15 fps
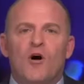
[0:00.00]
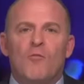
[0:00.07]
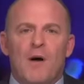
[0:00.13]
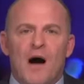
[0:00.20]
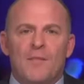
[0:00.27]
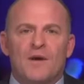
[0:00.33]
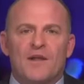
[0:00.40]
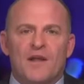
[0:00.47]

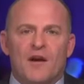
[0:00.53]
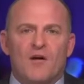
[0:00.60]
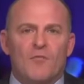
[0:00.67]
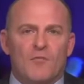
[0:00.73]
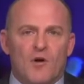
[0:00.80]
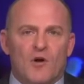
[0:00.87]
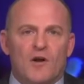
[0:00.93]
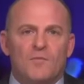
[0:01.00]
Obamacare
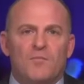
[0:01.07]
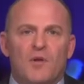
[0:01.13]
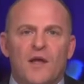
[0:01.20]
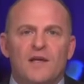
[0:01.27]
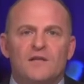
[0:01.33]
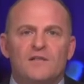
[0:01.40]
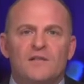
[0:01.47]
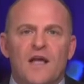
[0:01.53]

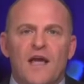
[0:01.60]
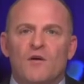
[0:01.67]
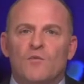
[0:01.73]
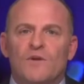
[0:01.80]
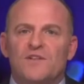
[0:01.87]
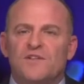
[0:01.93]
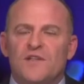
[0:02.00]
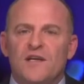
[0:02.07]
marketplace and
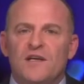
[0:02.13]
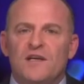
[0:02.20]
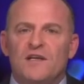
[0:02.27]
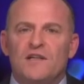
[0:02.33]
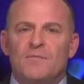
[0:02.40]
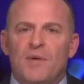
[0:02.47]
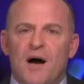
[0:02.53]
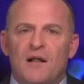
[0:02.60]

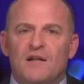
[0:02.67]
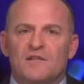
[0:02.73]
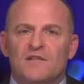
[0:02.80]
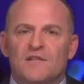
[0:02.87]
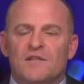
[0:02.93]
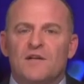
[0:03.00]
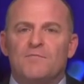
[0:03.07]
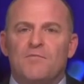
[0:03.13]
rescinded the
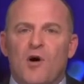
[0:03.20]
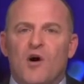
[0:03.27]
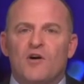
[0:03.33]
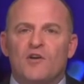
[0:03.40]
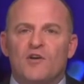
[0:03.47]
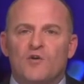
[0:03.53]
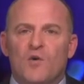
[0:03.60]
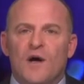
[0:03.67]
policy that
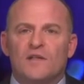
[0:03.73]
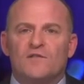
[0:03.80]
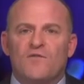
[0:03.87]
barred U.S.